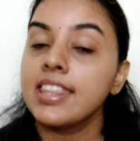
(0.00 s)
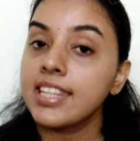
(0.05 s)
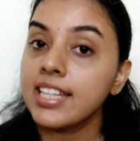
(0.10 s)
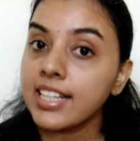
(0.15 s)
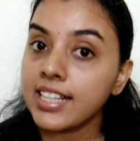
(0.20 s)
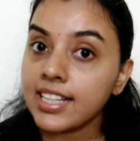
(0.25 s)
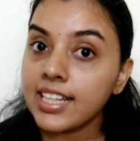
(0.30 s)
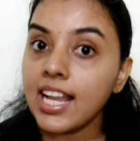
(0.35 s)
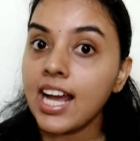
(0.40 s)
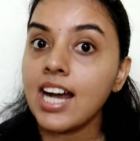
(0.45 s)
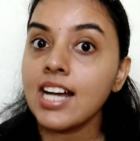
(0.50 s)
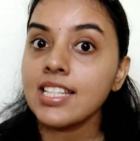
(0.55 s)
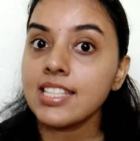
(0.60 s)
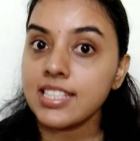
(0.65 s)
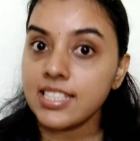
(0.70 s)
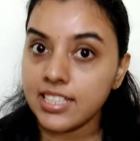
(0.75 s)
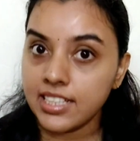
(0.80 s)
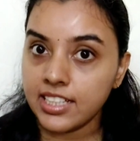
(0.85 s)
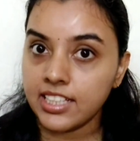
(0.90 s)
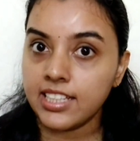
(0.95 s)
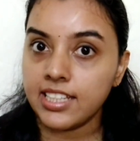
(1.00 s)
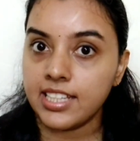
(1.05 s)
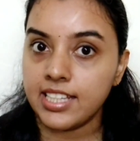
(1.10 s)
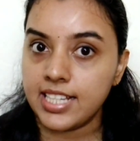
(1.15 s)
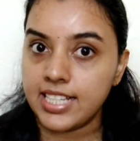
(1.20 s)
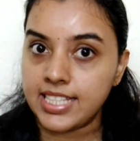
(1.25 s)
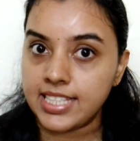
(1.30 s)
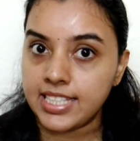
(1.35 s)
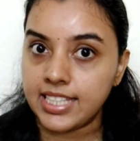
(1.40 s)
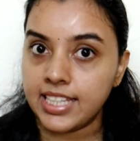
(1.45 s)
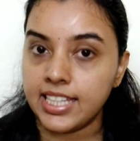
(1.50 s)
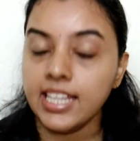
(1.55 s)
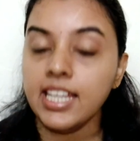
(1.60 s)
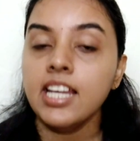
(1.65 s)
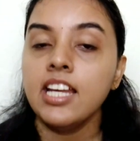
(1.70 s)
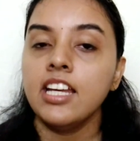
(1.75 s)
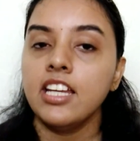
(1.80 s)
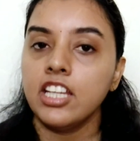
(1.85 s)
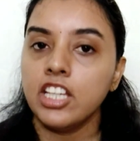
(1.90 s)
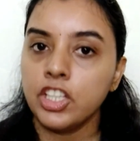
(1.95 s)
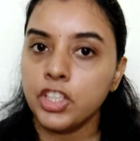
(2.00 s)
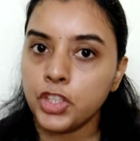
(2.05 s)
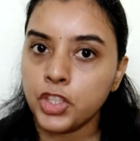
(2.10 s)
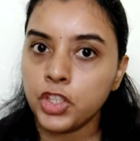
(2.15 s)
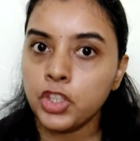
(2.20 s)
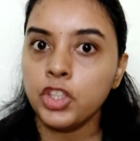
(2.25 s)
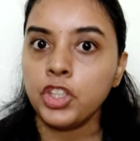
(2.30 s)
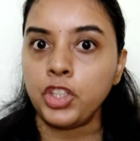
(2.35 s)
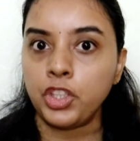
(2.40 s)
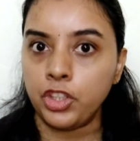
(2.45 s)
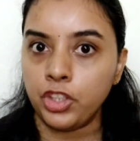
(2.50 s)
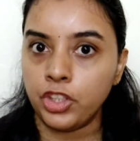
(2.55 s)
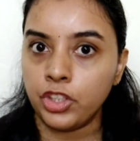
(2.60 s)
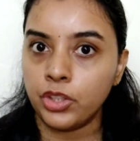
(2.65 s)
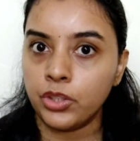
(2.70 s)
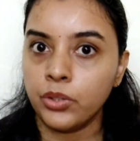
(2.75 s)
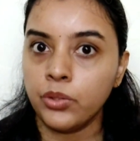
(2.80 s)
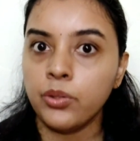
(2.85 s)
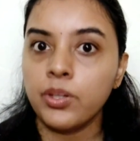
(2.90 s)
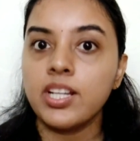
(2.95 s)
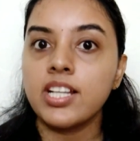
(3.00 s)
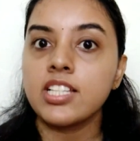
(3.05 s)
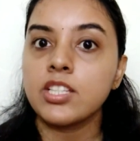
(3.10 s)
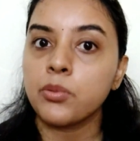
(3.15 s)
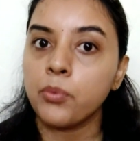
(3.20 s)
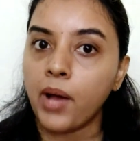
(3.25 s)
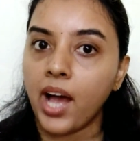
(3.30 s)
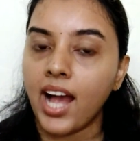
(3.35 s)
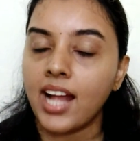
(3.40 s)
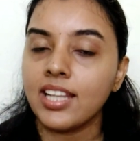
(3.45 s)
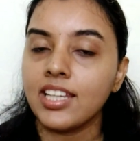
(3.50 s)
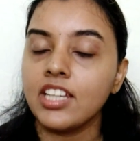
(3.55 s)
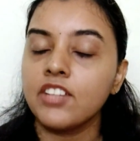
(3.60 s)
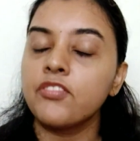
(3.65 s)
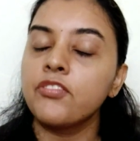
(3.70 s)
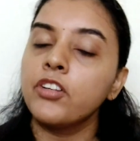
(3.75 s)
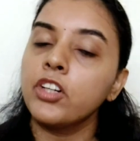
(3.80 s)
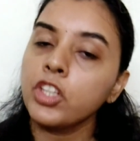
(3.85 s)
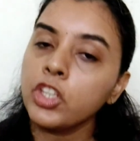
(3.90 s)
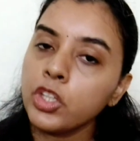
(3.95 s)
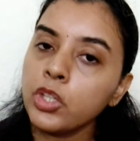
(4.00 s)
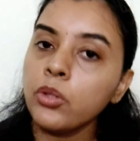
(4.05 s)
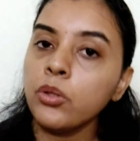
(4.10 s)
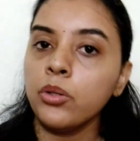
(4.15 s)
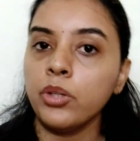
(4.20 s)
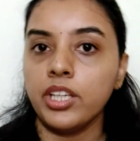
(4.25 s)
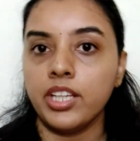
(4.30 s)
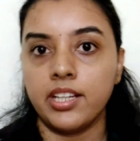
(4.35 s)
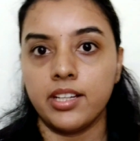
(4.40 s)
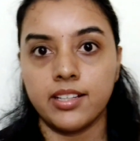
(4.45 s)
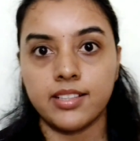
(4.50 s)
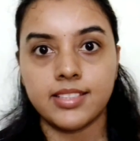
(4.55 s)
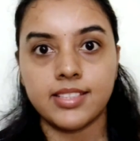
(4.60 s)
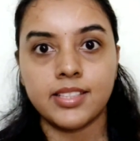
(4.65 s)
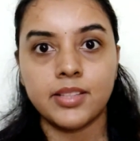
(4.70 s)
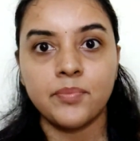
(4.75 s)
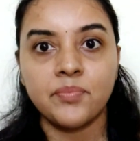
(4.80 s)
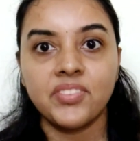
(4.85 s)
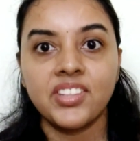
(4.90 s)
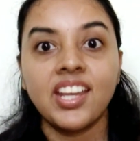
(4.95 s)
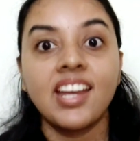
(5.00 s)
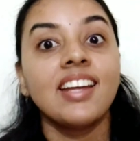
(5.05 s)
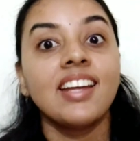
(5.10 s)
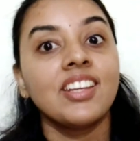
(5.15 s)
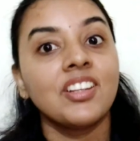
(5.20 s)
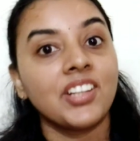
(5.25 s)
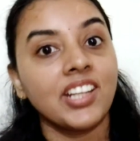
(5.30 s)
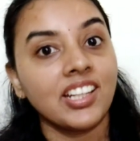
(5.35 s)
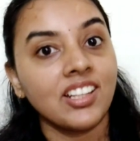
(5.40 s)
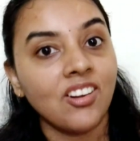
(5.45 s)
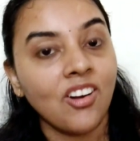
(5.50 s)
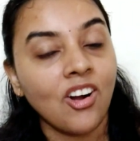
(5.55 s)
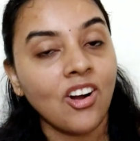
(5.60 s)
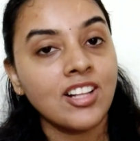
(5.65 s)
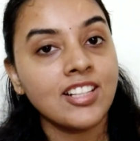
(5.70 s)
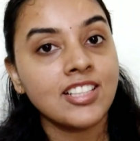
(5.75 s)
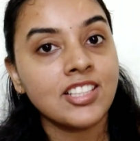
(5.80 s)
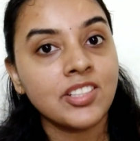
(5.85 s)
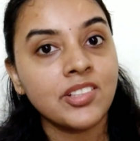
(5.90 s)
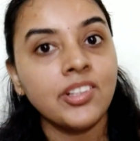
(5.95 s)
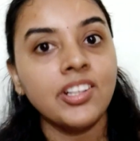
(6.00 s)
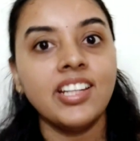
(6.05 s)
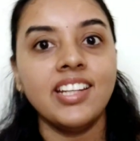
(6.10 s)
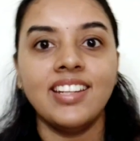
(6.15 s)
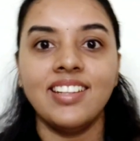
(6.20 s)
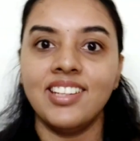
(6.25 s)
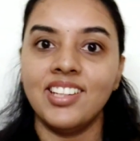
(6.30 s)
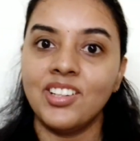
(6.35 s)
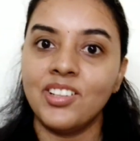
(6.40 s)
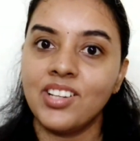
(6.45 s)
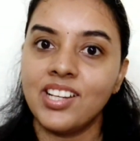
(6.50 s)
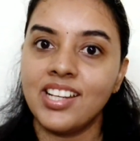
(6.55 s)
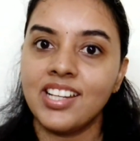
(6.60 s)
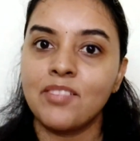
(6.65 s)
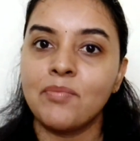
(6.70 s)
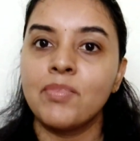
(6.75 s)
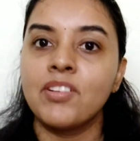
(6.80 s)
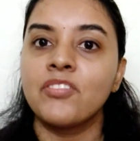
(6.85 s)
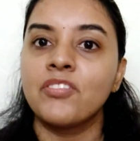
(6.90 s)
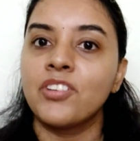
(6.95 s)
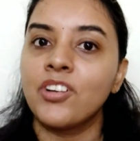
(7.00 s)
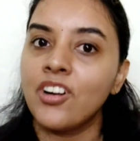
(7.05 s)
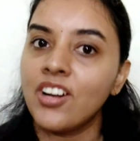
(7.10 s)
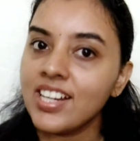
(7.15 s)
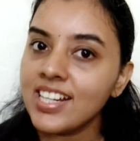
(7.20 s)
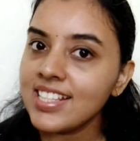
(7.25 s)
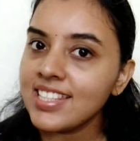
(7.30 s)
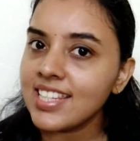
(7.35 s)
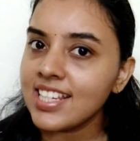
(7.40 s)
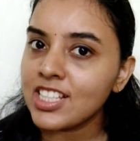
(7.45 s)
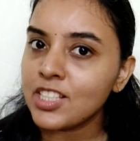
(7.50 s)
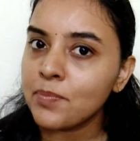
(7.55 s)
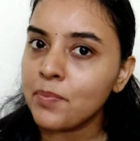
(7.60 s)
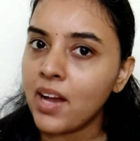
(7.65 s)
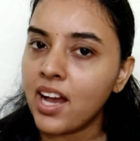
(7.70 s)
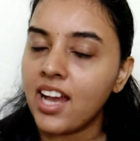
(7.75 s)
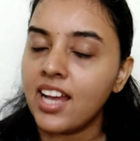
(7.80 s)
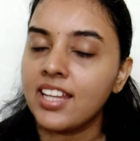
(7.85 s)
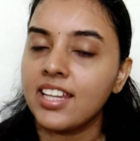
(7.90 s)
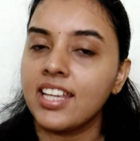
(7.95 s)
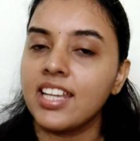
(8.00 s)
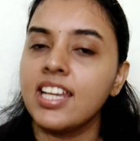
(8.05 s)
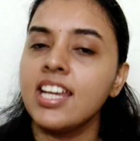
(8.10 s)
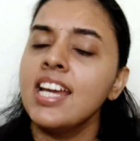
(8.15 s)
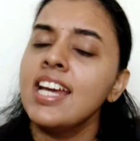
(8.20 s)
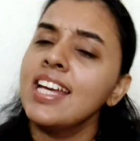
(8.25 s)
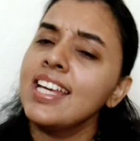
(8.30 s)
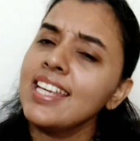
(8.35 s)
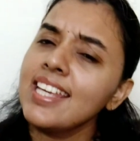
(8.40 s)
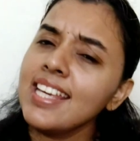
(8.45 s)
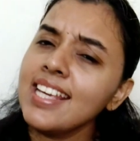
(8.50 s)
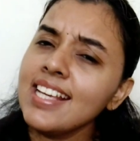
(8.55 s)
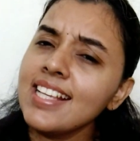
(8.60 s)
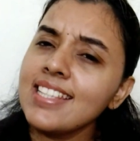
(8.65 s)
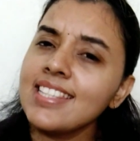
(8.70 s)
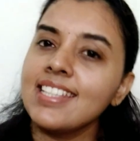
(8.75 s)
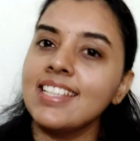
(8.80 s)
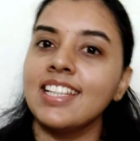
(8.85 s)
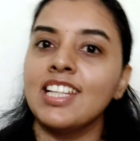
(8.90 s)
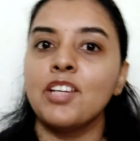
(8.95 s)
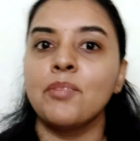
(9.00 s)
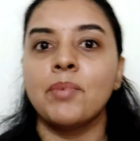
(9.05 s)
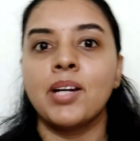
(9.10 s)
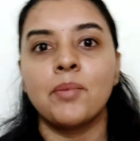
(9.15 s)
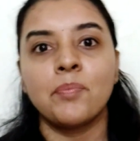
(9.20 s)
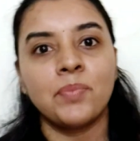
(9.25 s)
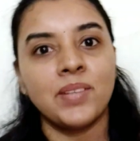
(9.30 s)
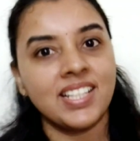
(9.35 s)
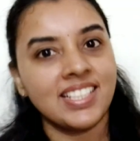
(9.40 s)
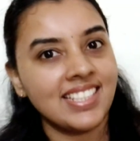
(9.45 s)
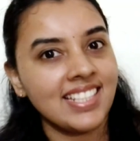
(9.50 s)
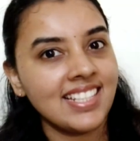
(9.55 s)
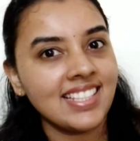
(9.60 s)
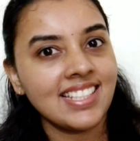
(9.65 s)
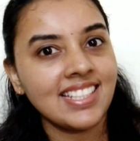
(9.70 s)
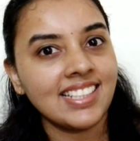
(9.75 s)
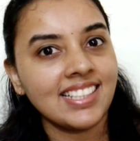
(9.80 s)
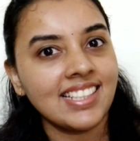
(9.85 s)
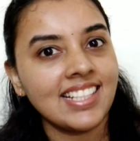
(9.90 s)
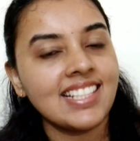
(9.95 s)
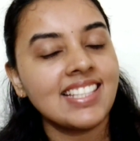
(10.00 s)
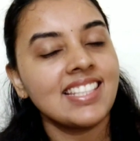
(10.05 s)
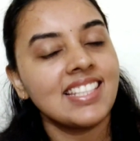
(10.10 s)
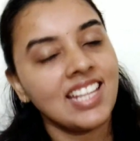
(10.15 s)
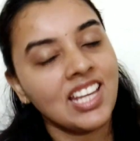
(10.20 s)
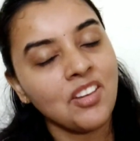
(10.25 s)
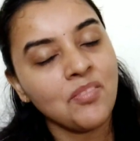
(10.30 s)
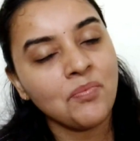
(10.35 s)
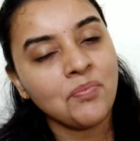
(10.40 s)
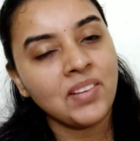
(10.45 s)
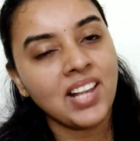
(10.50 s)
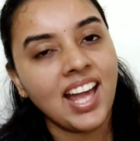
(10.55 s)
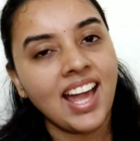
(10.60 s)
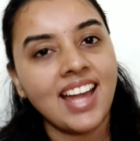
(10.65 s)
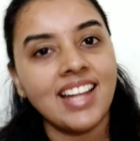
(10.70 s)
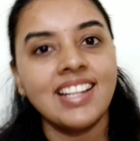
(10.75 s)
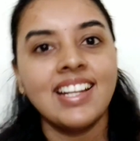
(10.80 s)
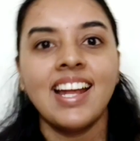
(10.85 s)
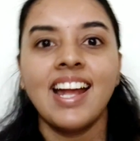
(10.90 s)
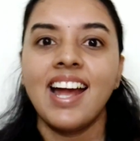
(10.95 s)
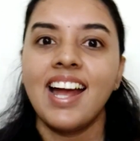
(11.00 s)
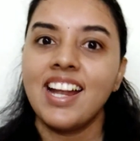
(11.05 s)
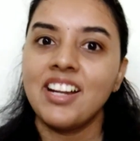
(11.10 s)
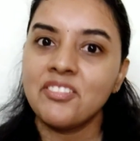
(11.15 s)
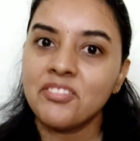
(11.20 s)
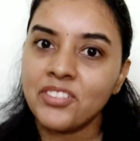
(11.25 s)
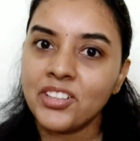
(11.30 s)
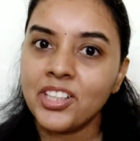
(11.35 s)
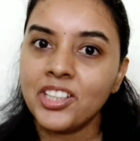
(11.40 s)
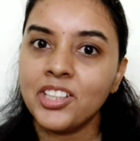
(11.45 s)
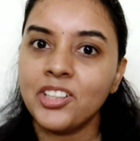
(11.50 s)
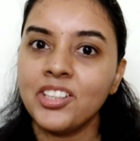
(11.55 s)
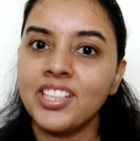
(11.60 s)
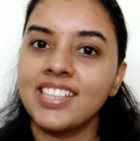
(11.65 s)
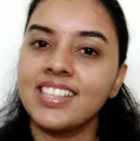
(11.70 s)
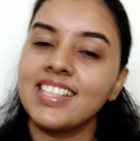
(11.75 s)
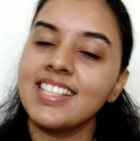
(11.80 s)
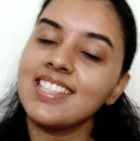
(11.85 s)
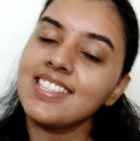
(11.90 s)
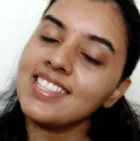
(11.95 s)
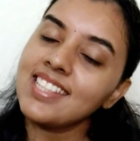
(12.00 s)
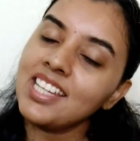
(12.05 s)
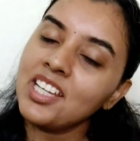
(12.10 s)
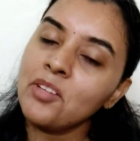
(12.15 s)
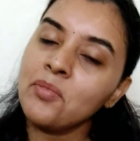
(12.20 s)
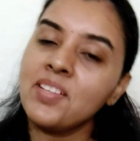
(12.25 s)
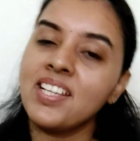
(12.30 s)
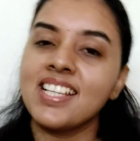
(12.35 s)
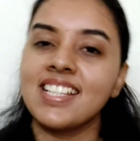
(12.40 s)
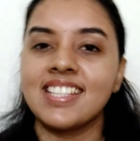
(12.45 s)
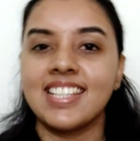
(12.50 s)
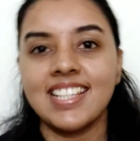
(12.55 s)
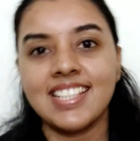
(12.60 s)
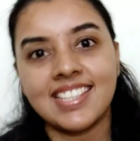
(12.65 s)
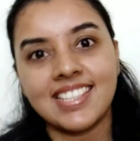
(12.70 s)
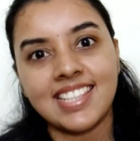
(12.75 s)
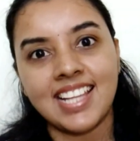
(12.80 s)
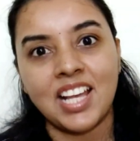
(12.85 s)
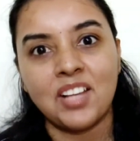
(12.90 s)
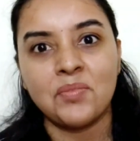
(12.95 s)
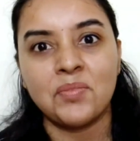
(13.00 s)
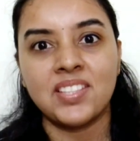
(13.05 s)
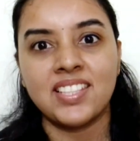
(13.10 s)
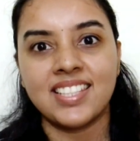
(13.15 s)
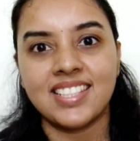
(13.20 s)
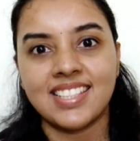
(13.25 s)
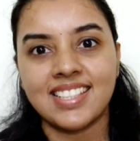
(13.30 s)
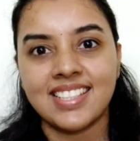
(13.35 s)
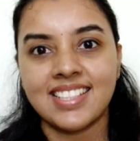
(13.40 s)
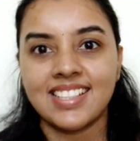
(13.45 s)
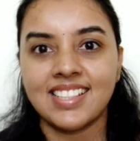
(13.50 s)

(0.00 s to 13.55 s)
The Class 3 DSC issued to you is valid for 2 years. You can also renew it before its expiry easily by purchasing the same plan and following the same easy steps.